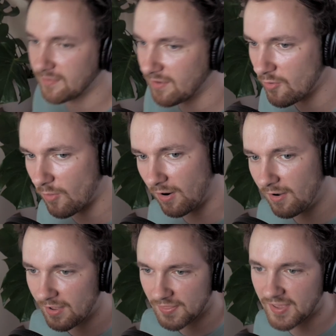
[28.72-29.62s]
know
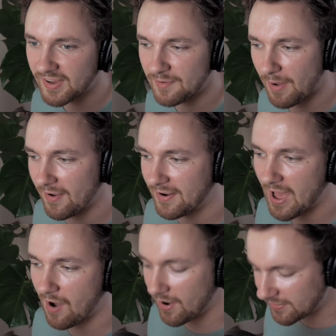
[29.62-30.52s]
what? Thinking about it
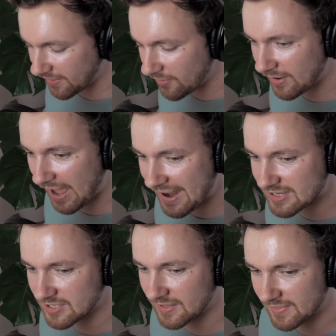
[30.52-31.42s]
now, I don't
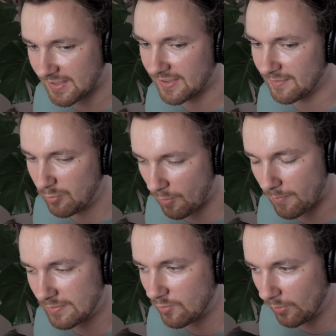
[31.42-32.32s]
actually think it
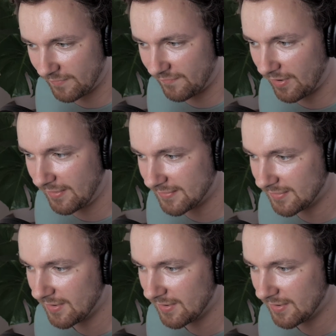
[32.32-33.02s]
probably qualifies.